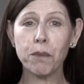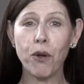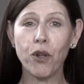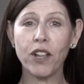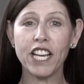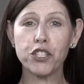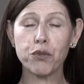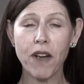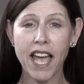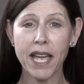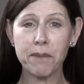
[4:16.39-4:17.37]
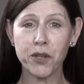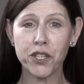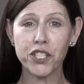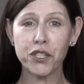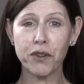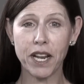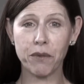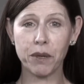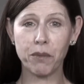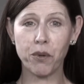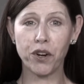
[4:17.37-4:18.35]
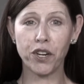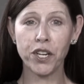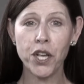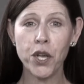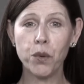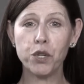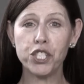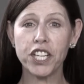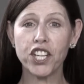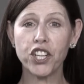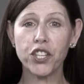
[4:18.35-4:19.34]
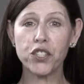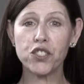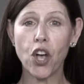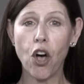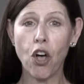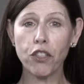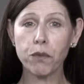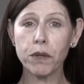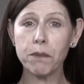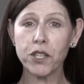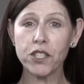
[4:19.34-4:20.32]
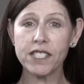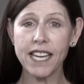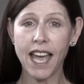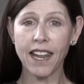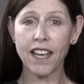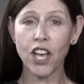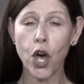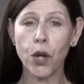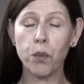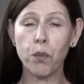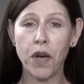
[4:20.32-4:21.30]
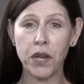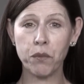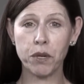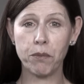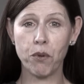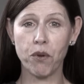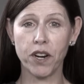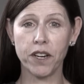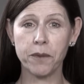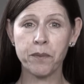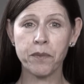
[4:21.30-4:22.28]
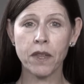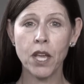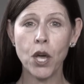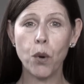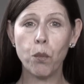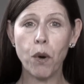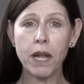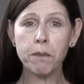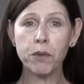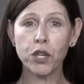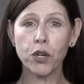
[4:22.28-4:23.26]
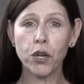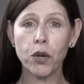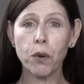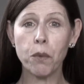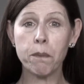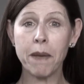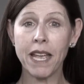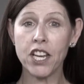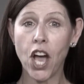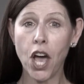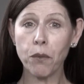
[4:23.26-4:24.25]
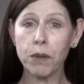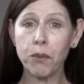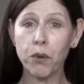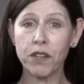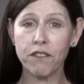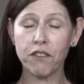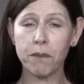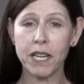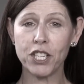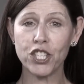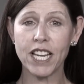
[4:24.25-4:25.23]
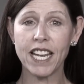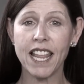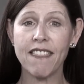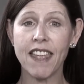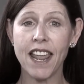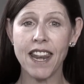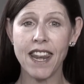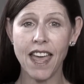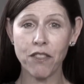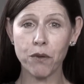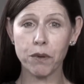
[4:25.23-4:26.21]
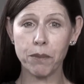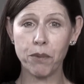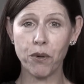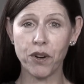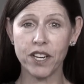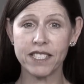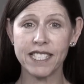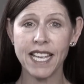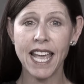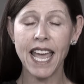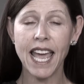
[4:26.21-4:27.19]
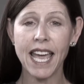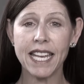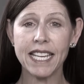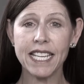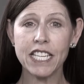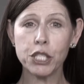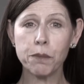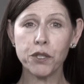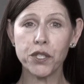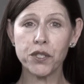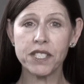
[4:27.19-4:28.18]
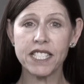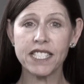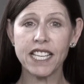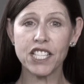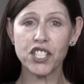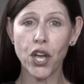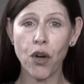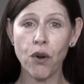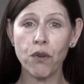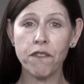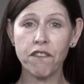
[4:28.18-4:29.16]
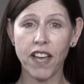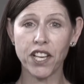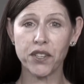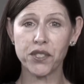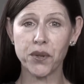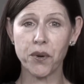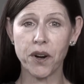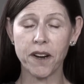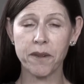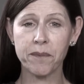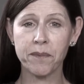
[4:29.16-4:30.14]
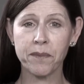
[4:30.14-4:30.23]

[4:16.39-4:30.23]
pull a tri-merge credit report, which includes all 3 bureaus' data on one report. One bureau may not report information that another reports, and each produces its own FICO score.